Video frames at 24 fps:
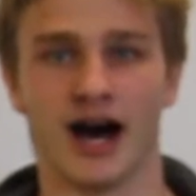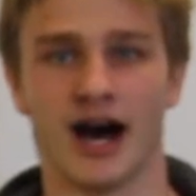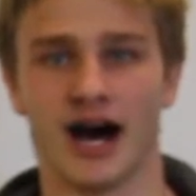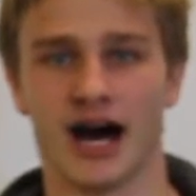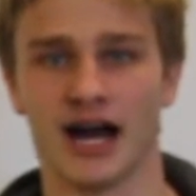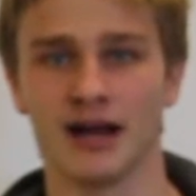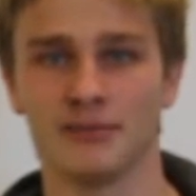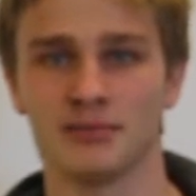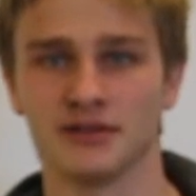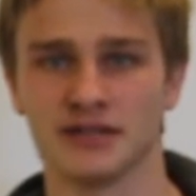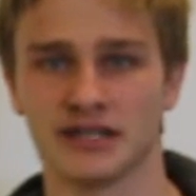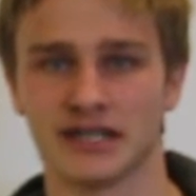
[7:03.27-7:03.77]

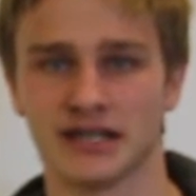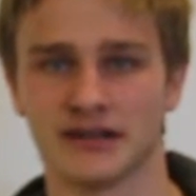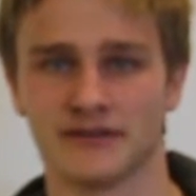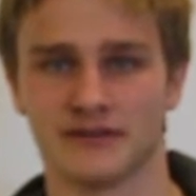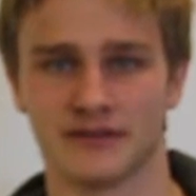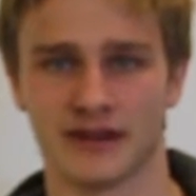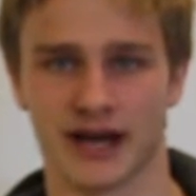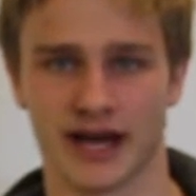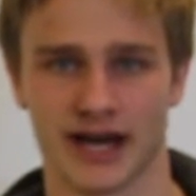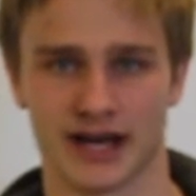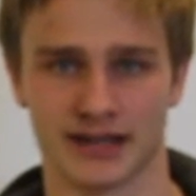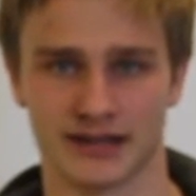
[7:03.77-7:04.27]
I believe
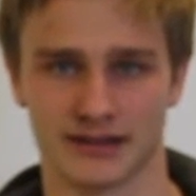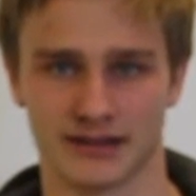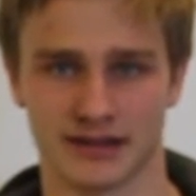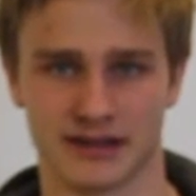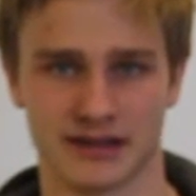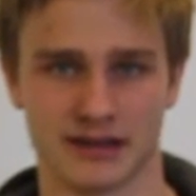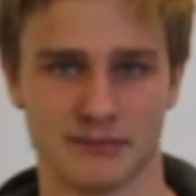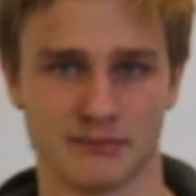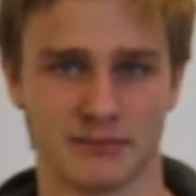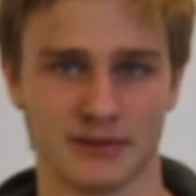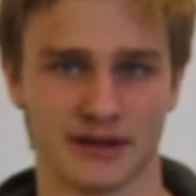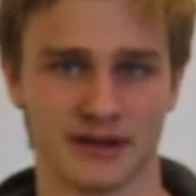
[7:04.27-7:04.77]
that
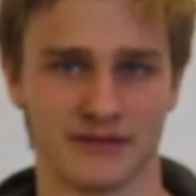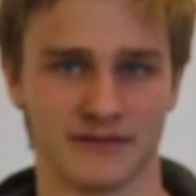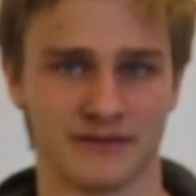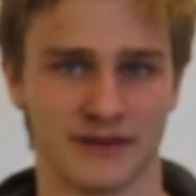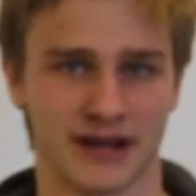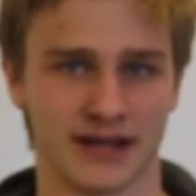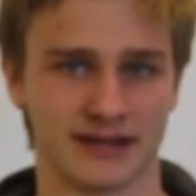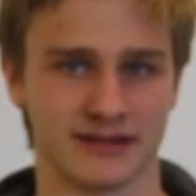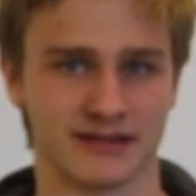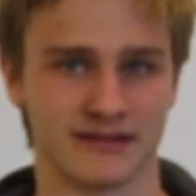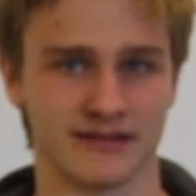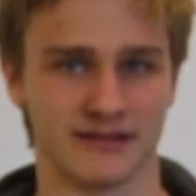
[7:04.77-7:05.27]
the,
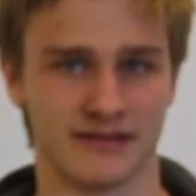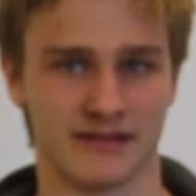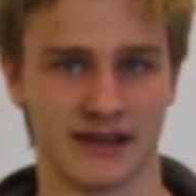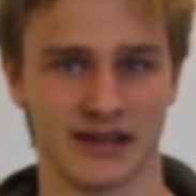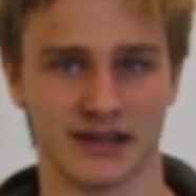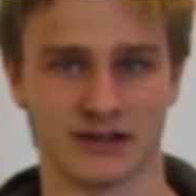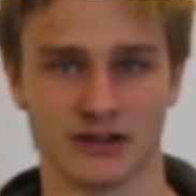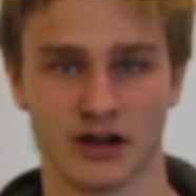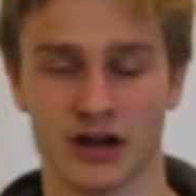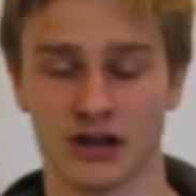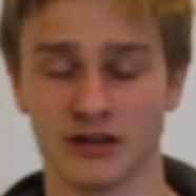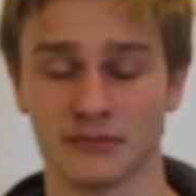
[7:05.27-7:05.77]
that
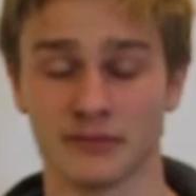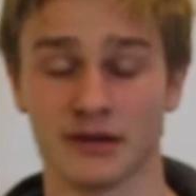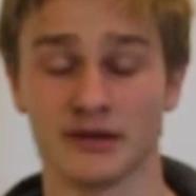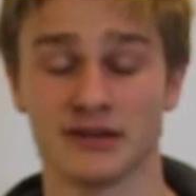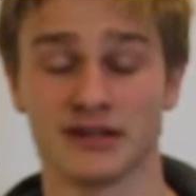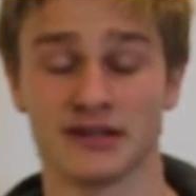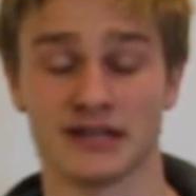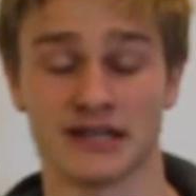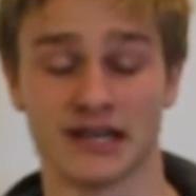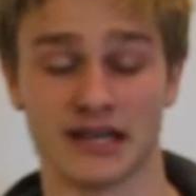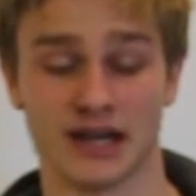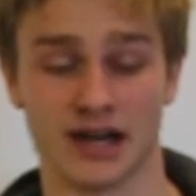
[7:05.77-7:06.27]
the
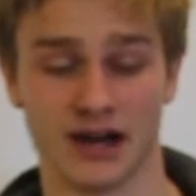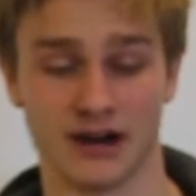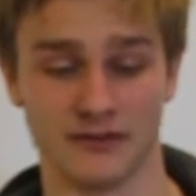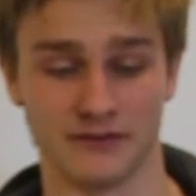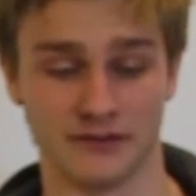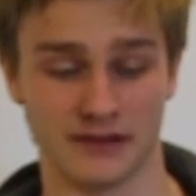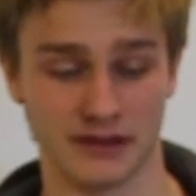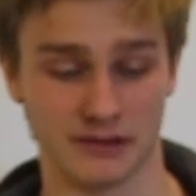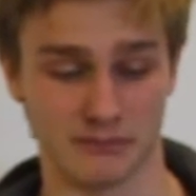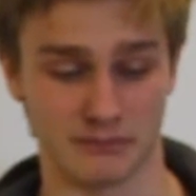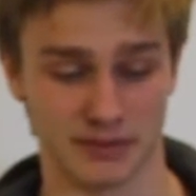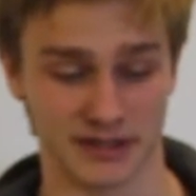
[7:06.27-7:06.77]
anonymity
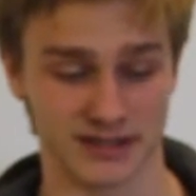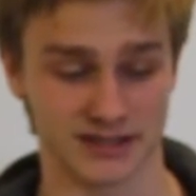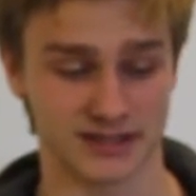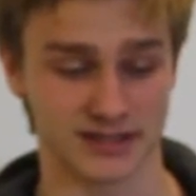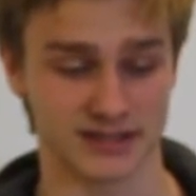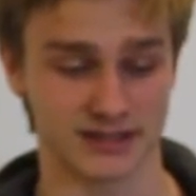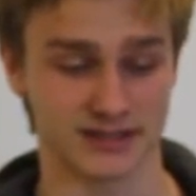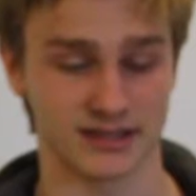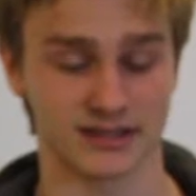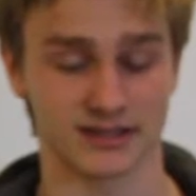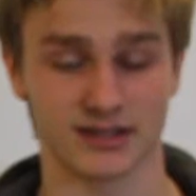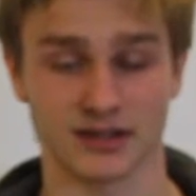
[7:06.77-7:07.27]
of the
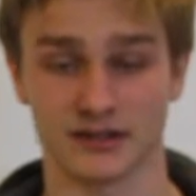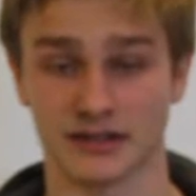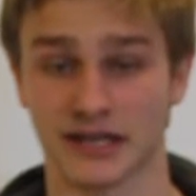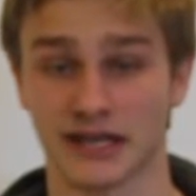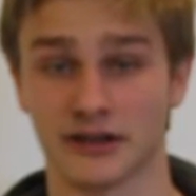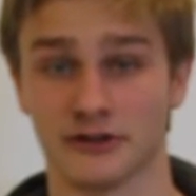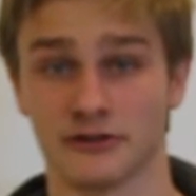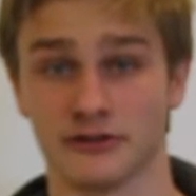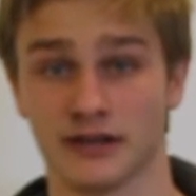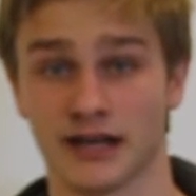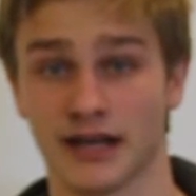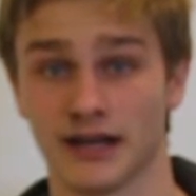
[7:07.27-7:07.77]
businesses on the
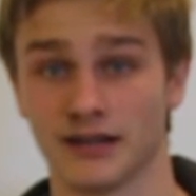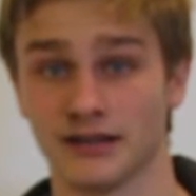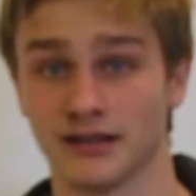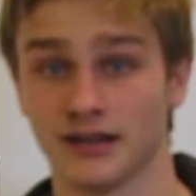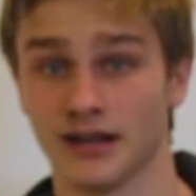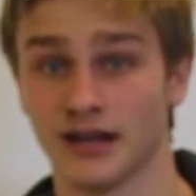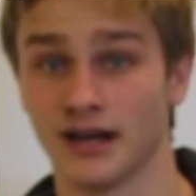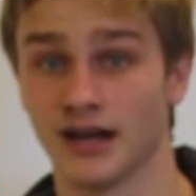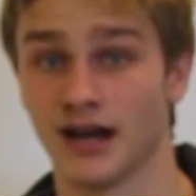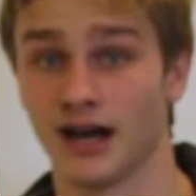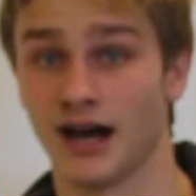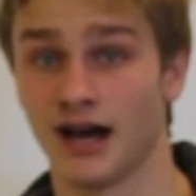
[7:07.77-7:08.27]
internet
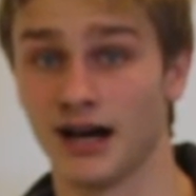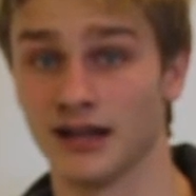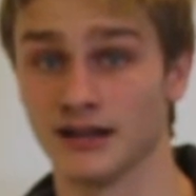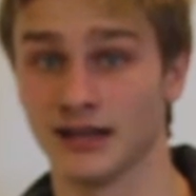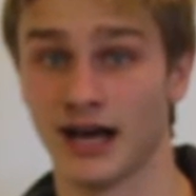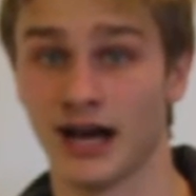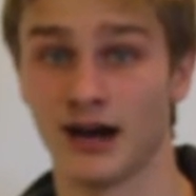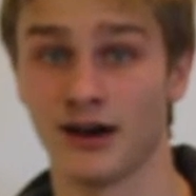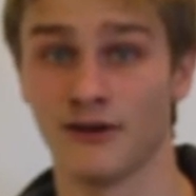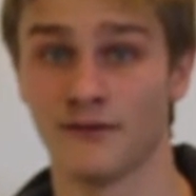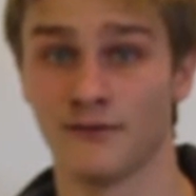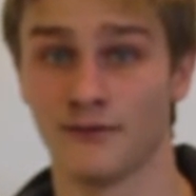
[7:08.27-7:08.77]

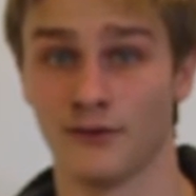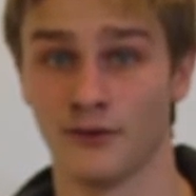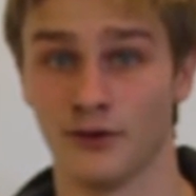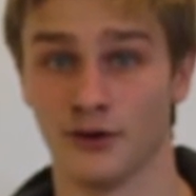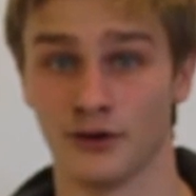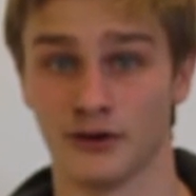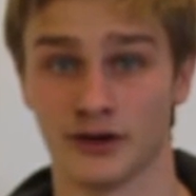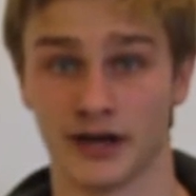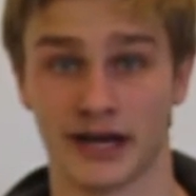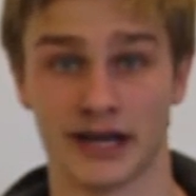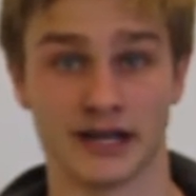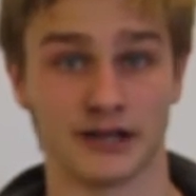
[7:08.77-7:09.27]
allow
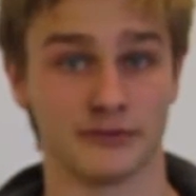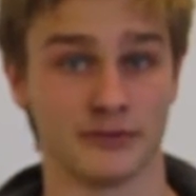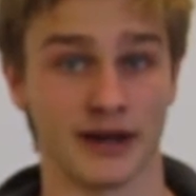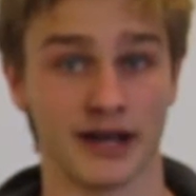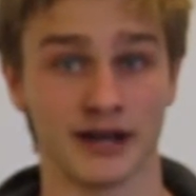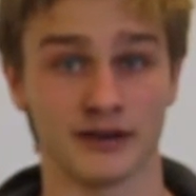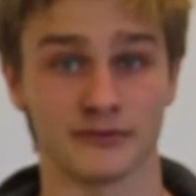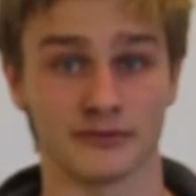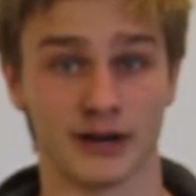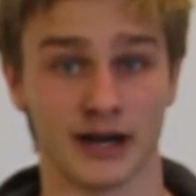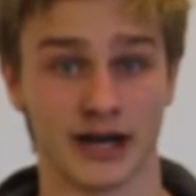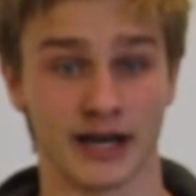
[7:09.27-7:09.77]
for a
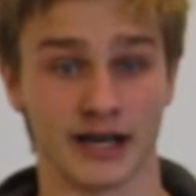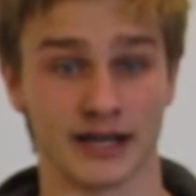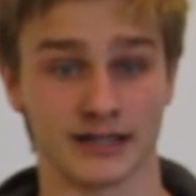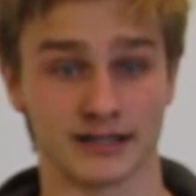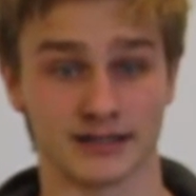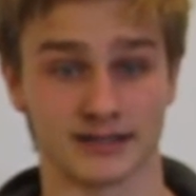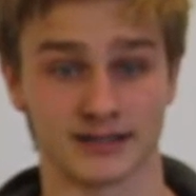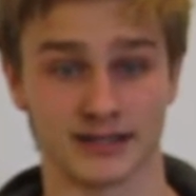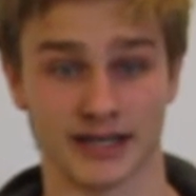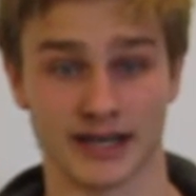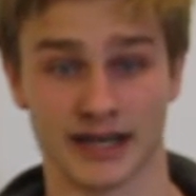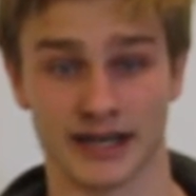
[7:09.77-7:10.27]
great
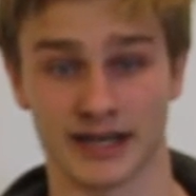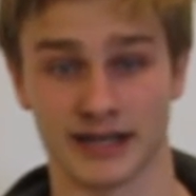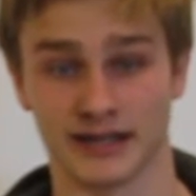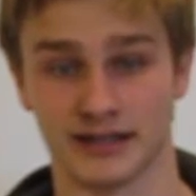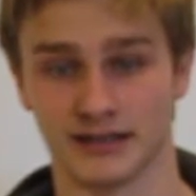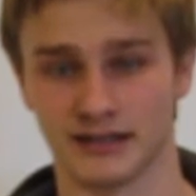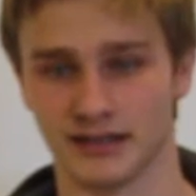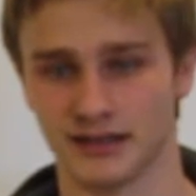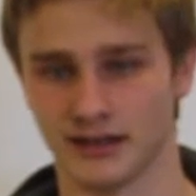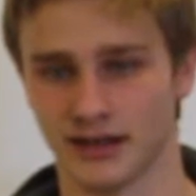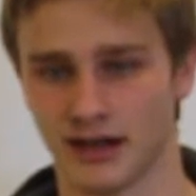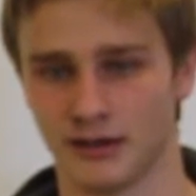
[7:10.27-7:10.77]
rise
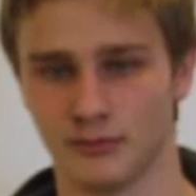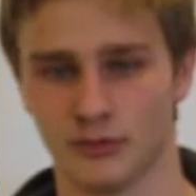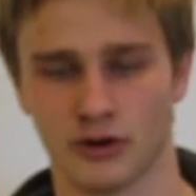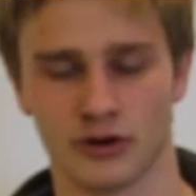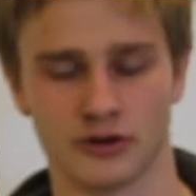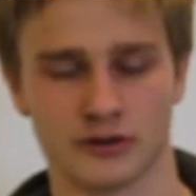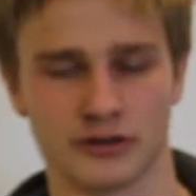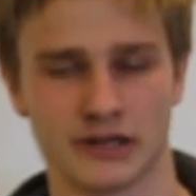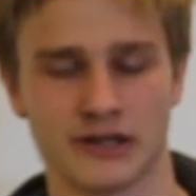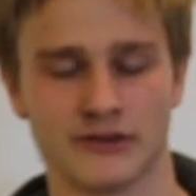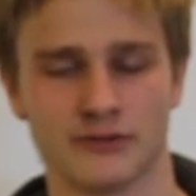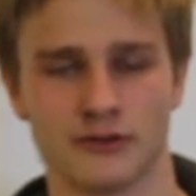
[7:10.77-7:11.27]
in a
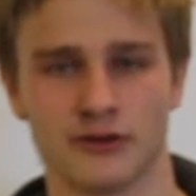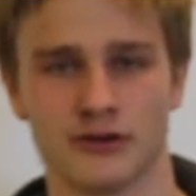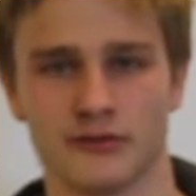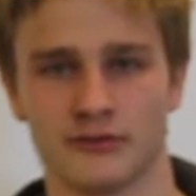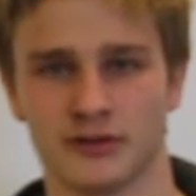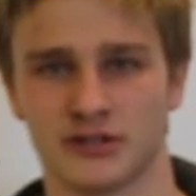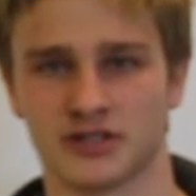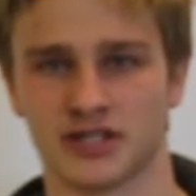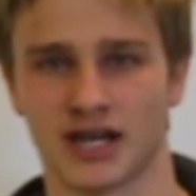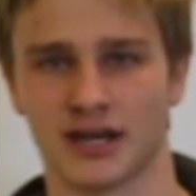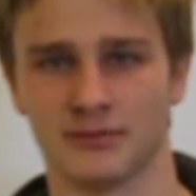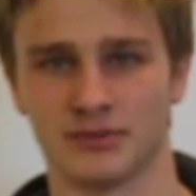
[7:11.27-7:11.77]
moral evil,
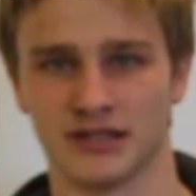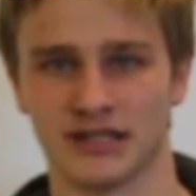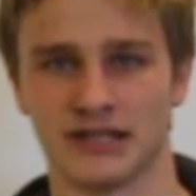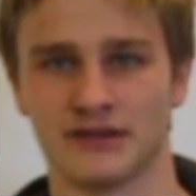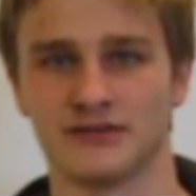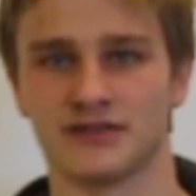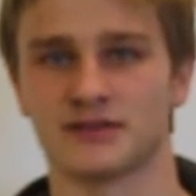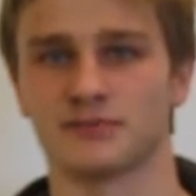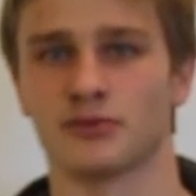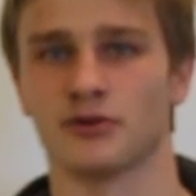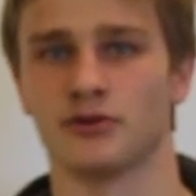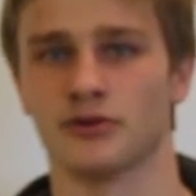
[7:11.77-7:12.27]
which I believe
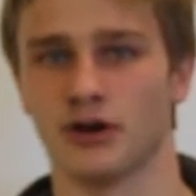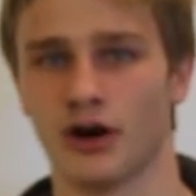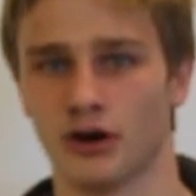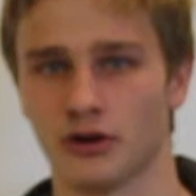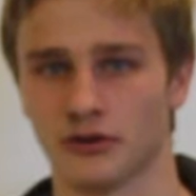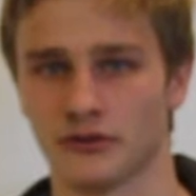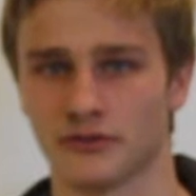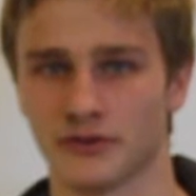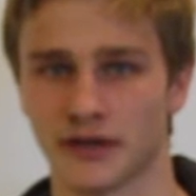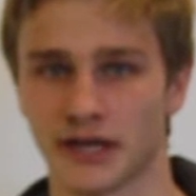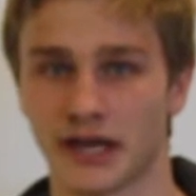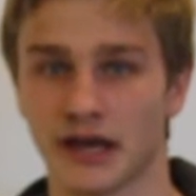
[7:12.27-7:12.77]
is
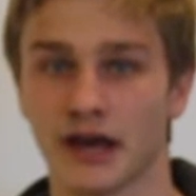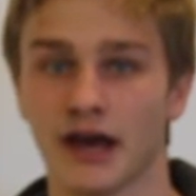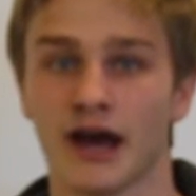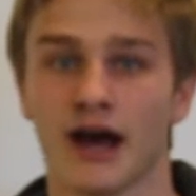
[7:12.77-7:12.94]
pornography.